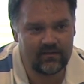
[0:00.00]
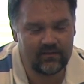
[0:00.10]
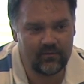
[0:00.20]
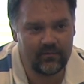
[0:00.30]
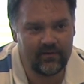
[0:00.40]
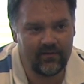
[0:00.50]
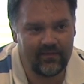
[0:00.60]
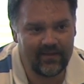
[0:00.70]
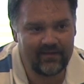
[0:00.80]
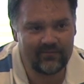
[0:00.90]
uh, a, little bit
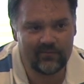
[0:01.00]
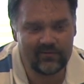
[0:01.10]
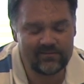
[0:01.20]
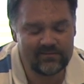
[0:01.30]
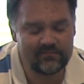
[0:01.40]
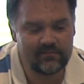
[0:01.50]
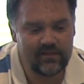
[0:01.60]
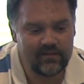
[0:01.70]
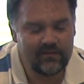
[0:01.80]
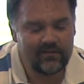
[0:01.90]
on that as well. So. Mm -hmm.